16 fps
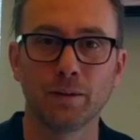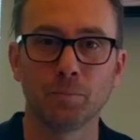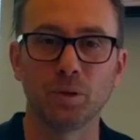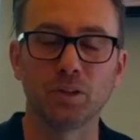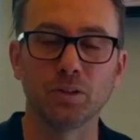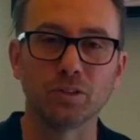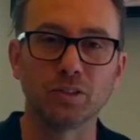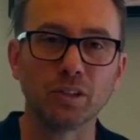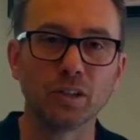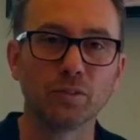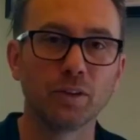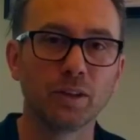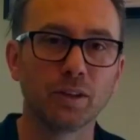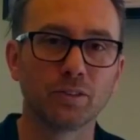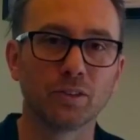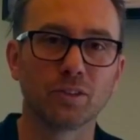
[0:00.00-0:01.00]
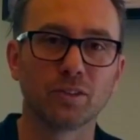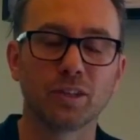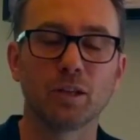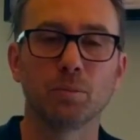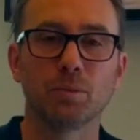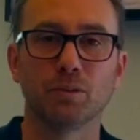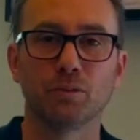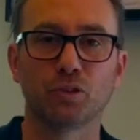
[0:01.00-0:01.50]
Because giving is a
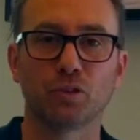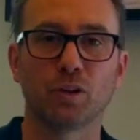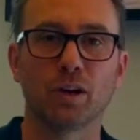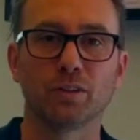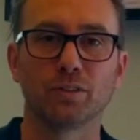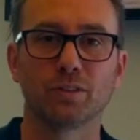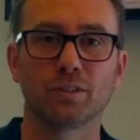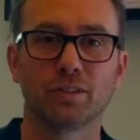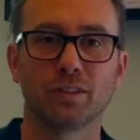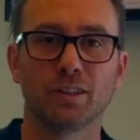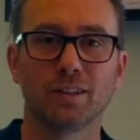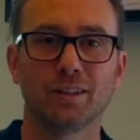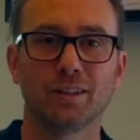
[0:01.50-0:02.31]
statement of trust.